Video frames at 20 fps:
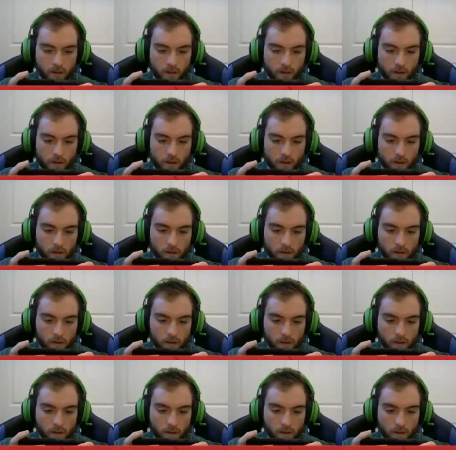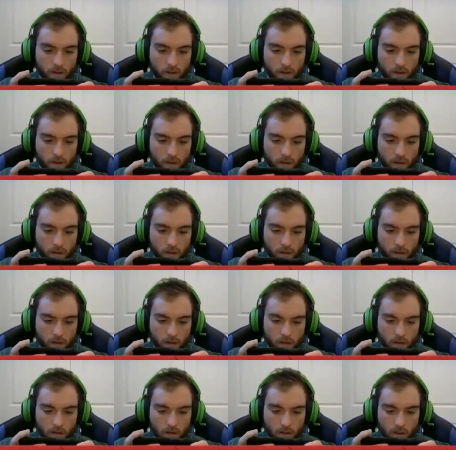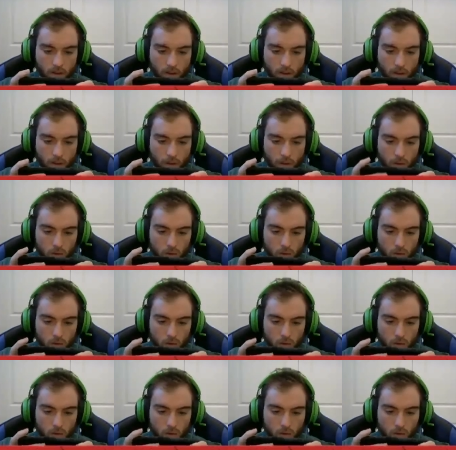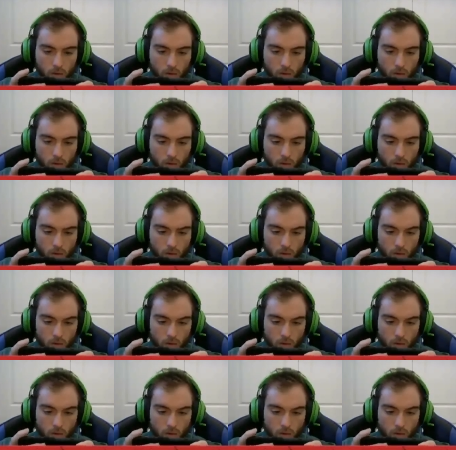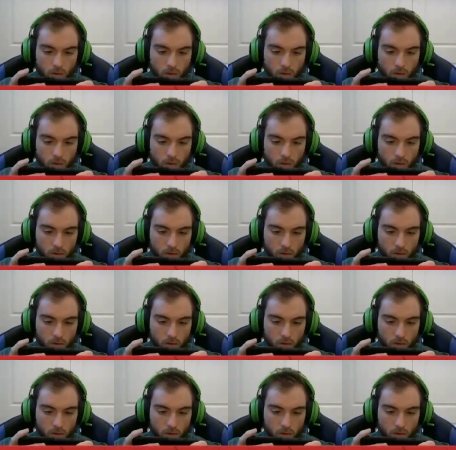No one is speaking in this clip.